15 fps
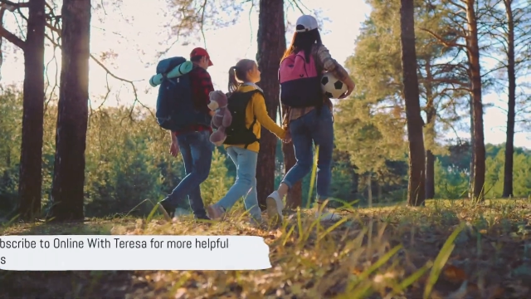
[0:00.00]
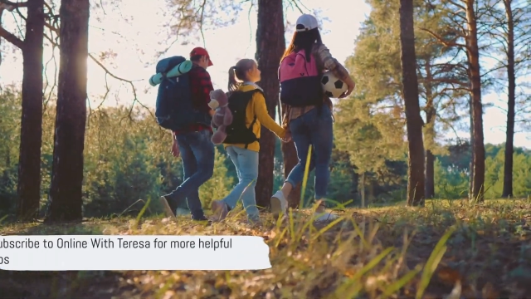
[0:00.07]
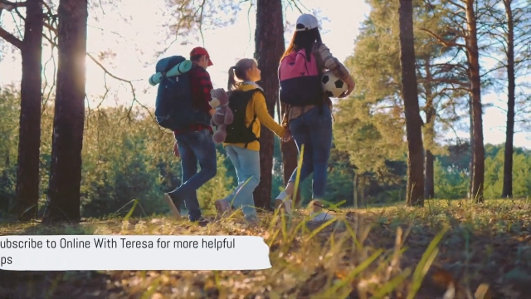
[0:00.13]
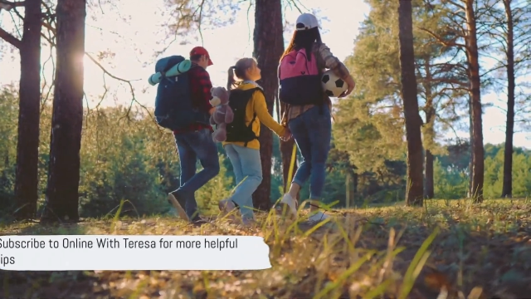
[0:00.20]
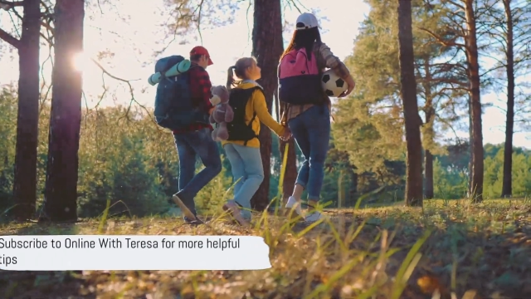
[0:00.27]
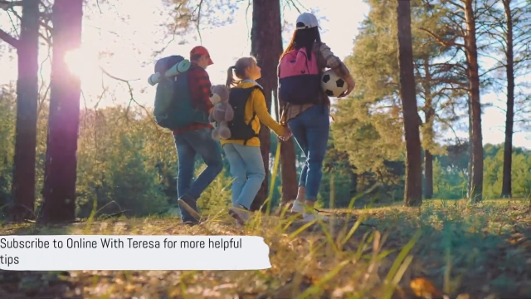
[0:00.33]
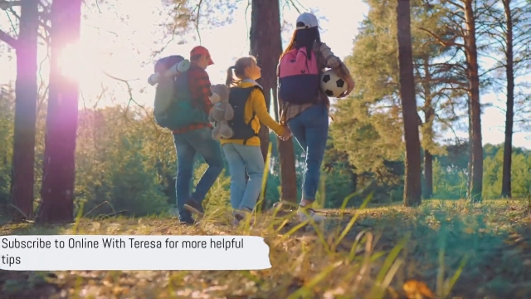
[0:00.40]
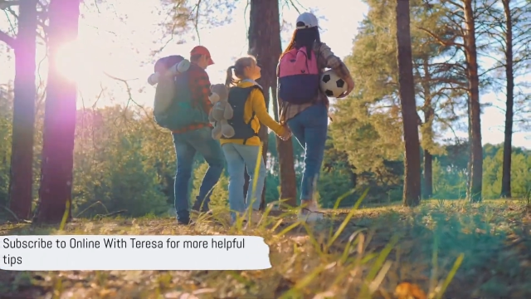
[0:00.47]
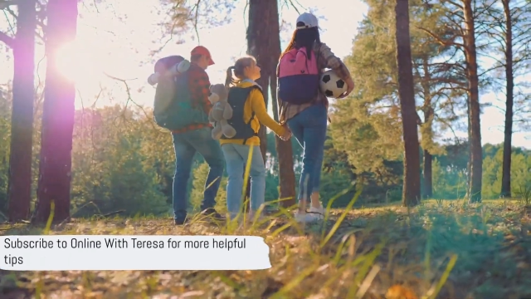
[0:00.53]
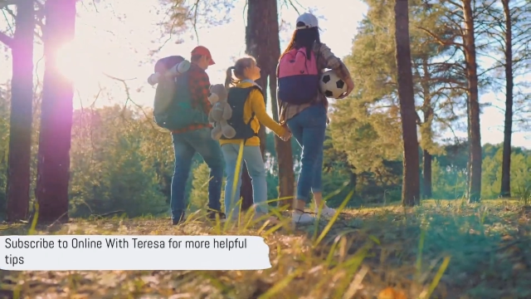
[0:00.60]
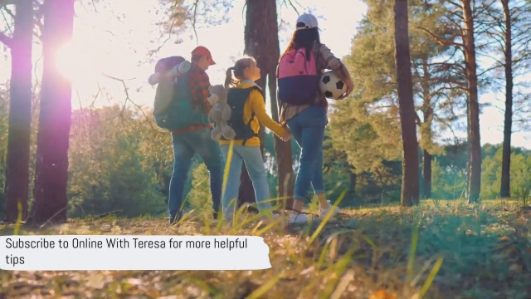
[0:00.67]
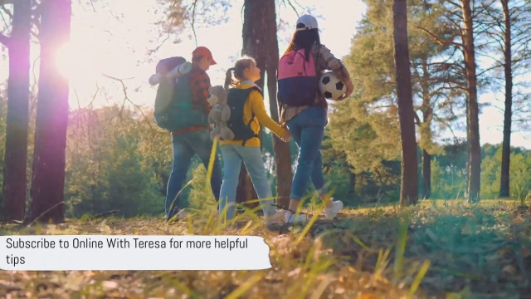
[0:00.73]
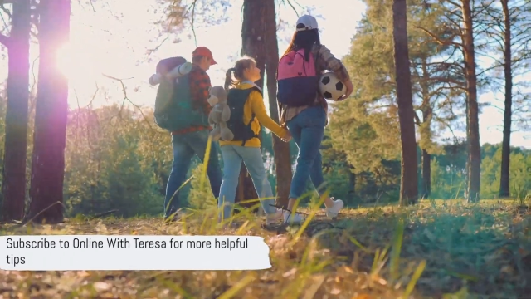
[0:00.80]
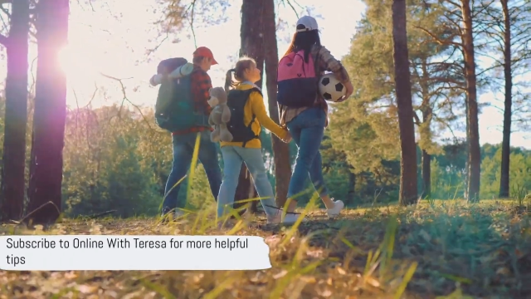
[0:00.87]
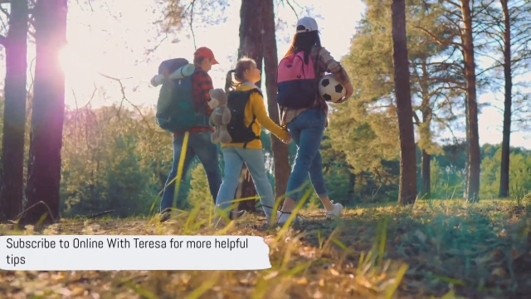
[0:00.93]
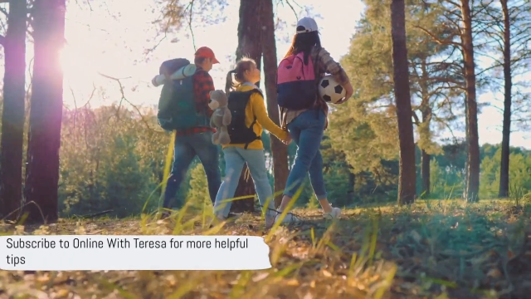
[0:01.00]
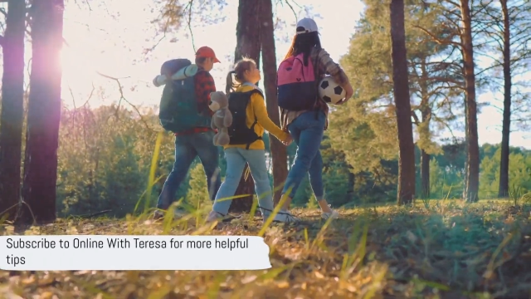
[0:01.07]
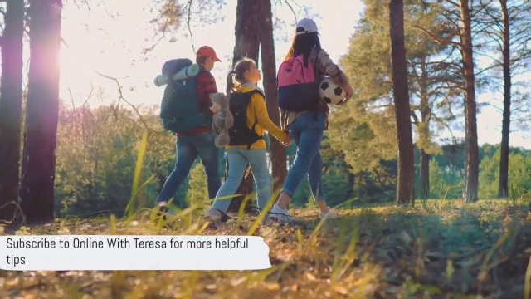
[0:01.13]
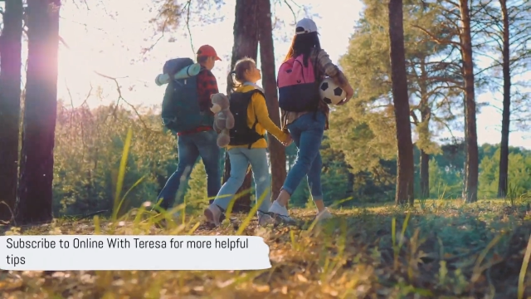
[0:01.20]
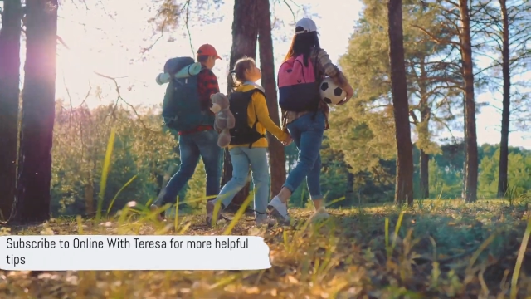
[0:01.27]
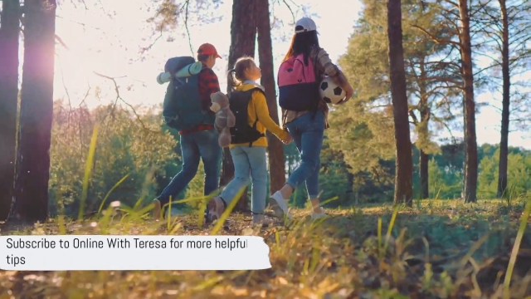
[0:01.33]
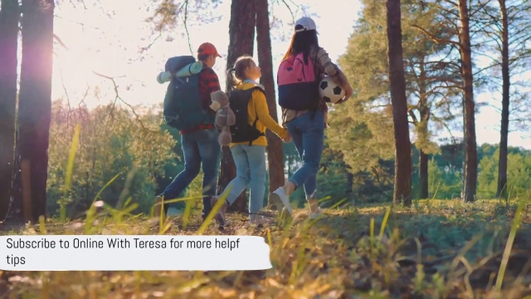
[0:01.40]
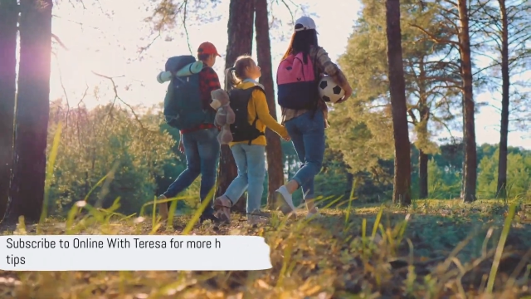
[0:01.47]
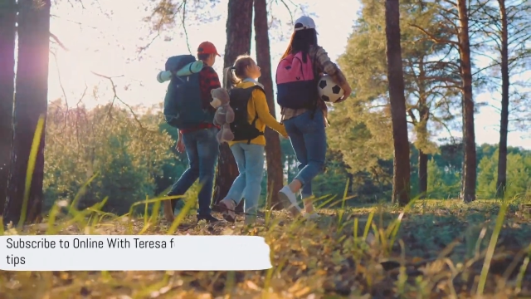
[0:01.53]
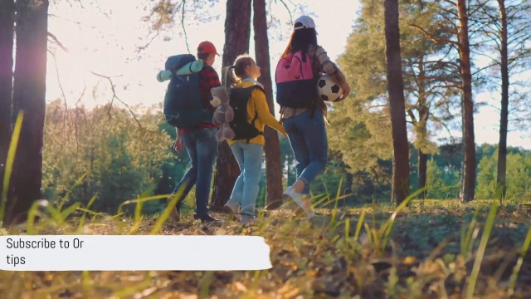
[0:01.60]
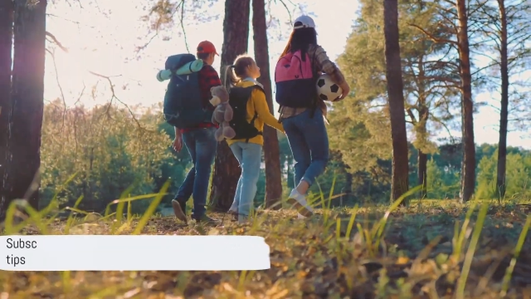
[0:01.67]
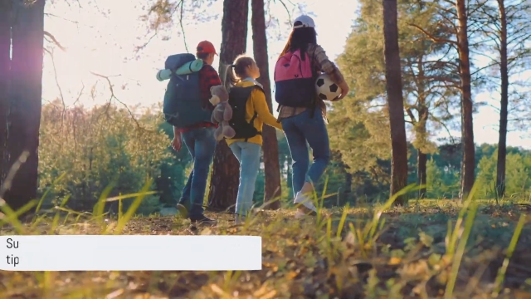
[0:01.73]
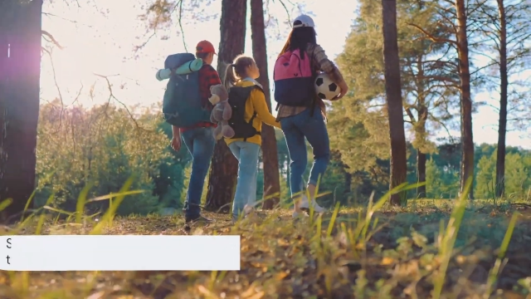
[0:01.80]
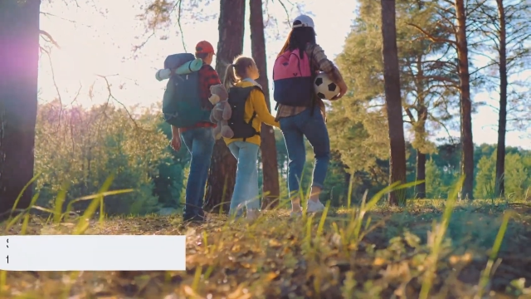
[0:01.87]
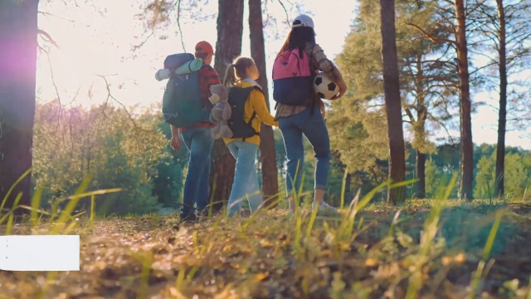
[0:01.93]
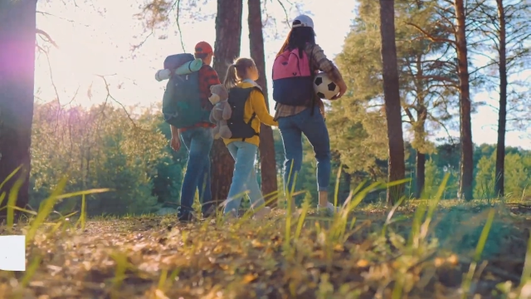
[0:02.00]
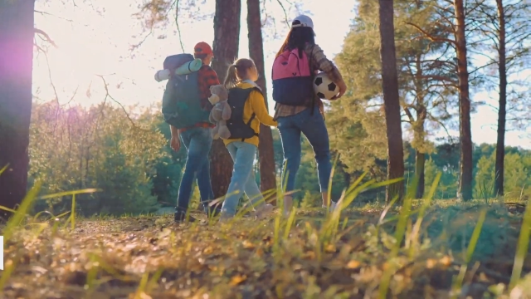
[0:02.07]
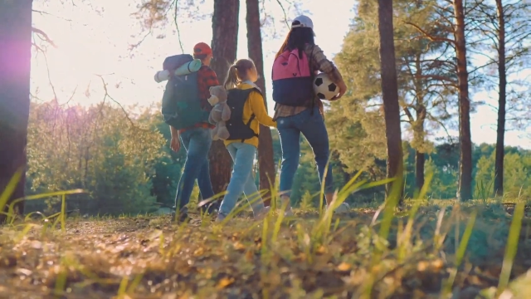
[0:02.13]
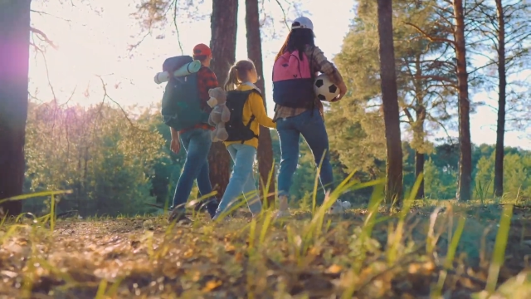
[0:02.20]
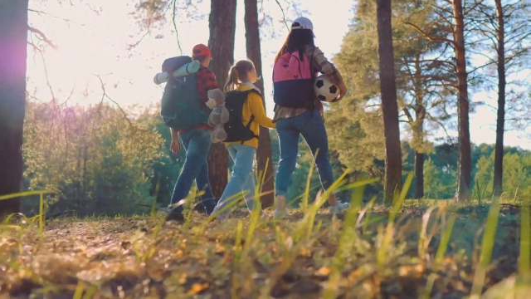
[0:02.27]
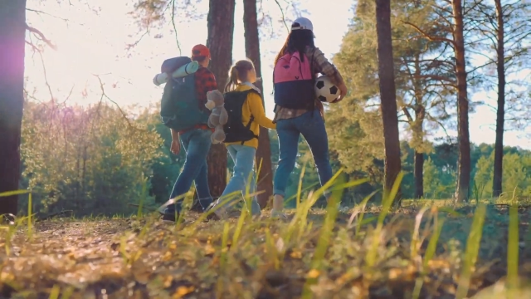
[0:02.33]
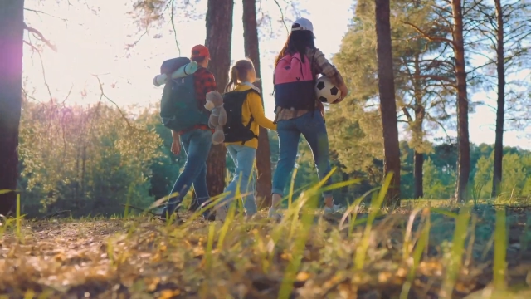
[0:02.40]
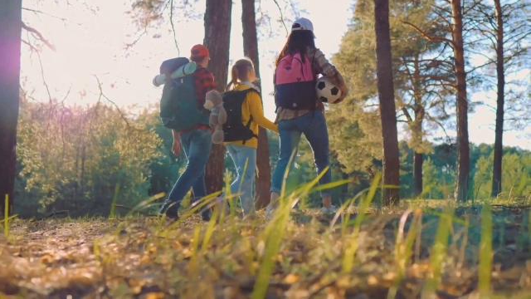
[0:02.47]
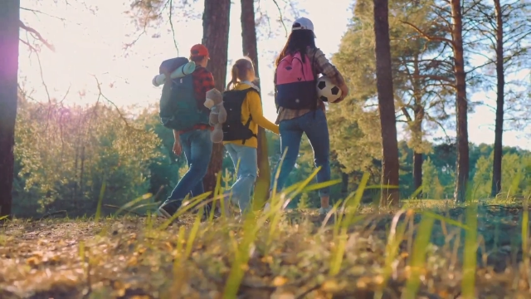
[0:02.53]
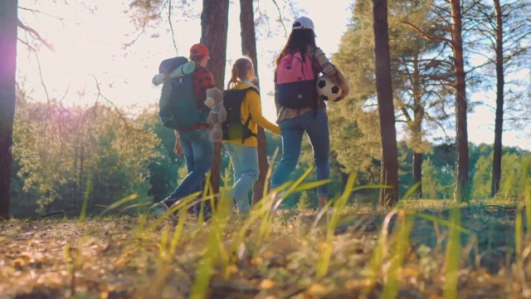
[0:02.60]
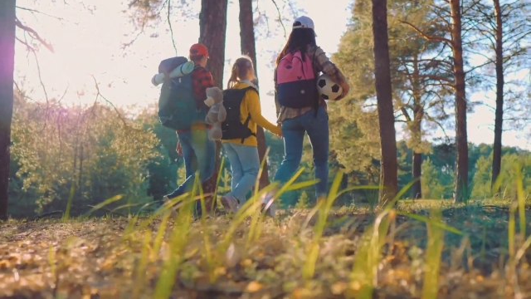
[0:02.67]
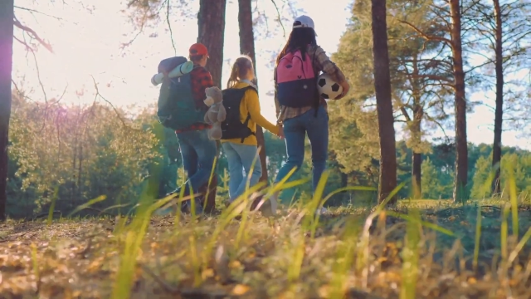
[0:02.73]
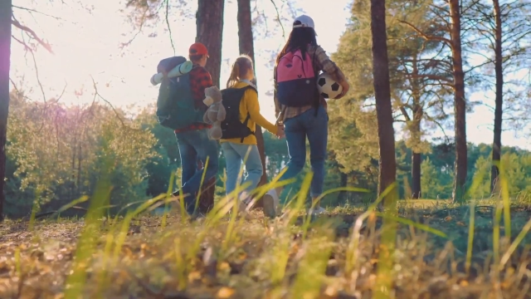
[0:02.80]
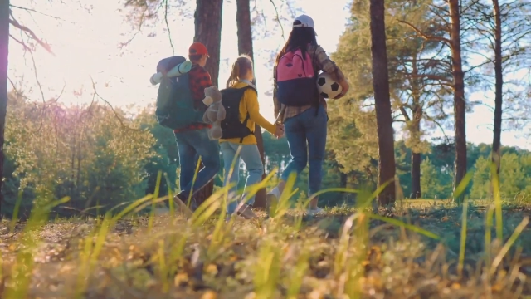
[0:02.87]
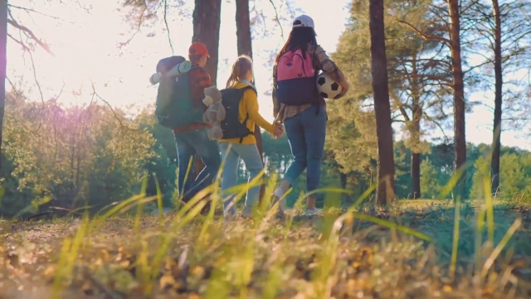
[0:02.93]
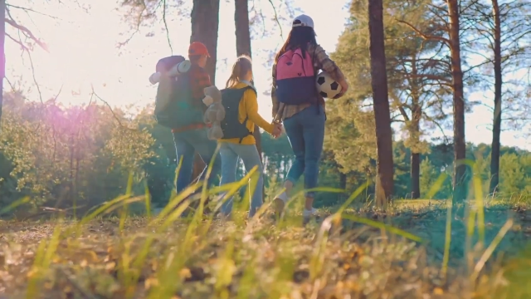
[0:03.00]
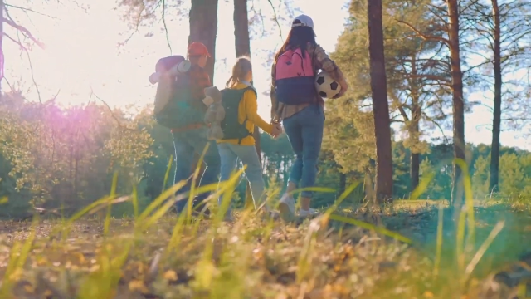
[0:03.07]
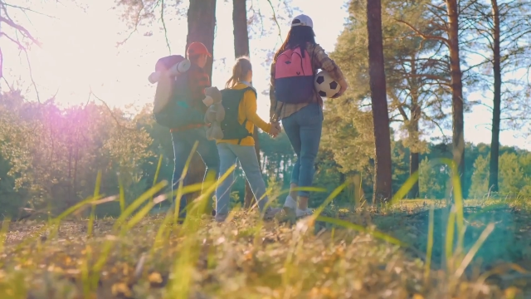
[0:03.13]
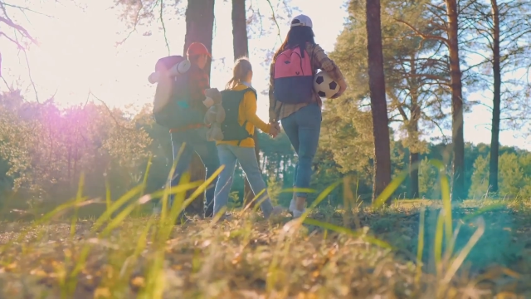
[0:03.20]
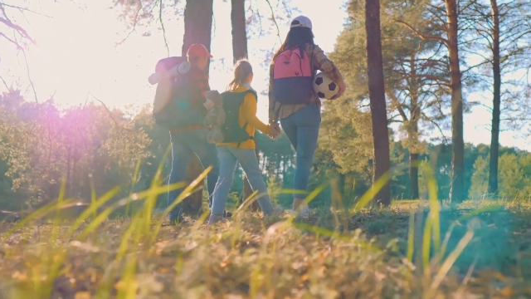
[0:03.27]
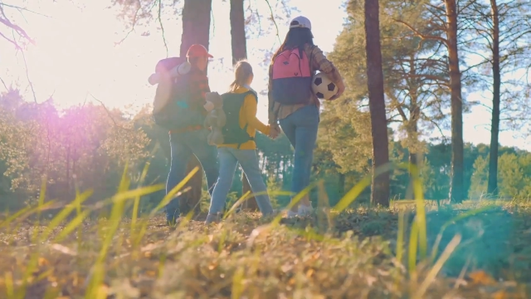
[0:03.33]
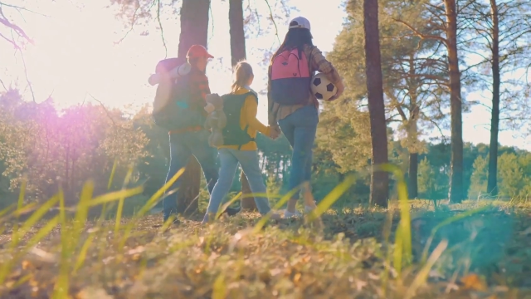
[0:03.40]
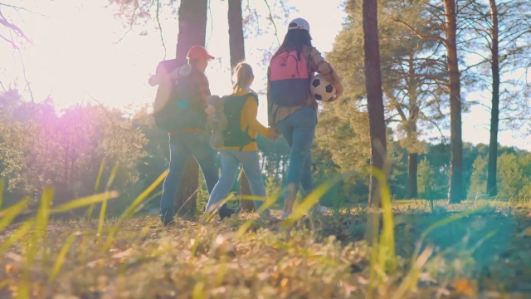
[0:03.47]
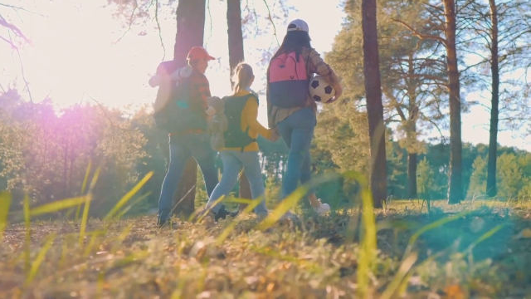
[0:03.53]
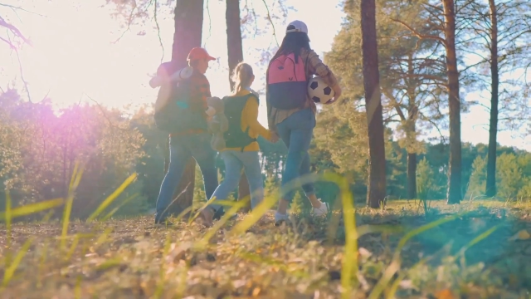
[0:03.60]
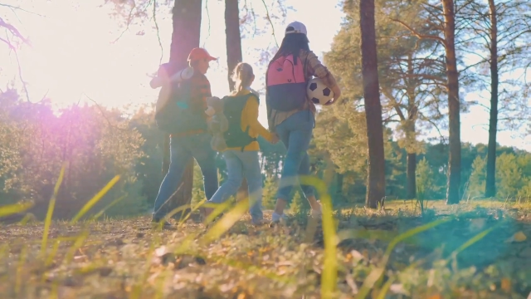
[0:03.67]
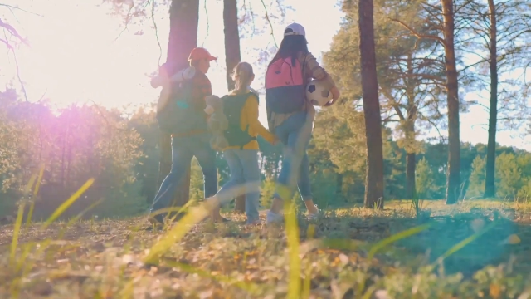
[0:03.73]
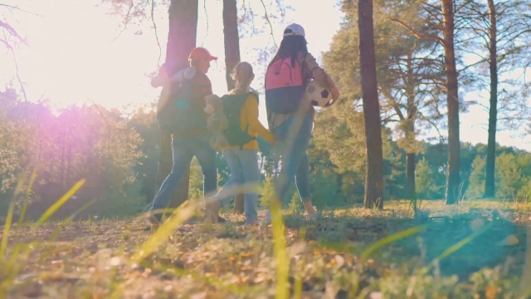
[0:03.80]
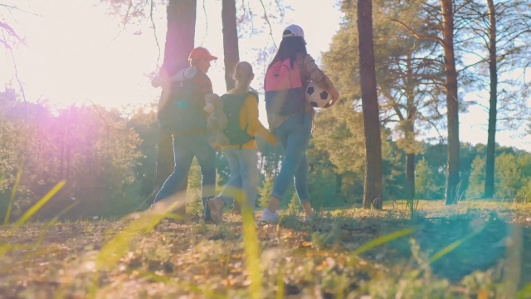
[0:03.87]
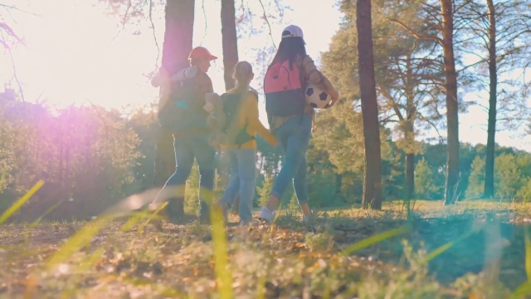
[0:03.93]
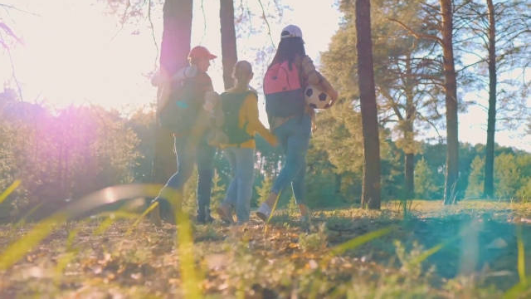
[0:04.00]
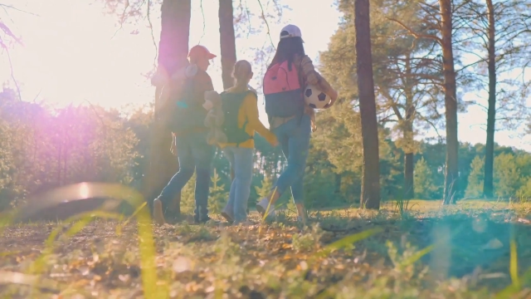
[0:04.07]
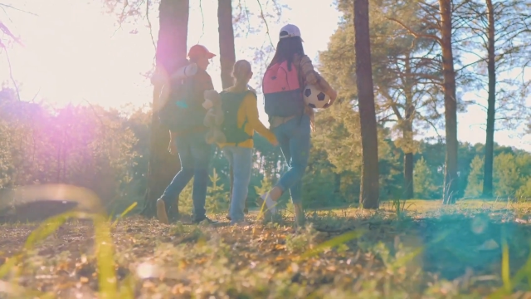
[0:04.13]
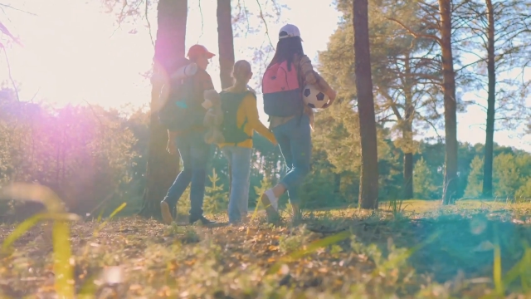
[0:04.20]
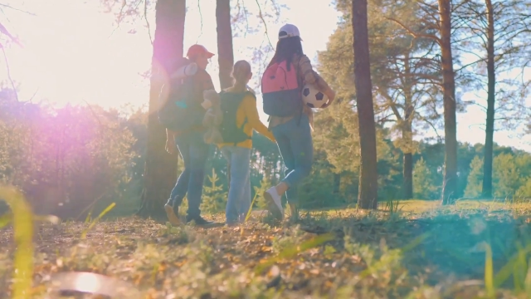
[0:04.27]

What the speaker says: Nobody's mouth can be seen.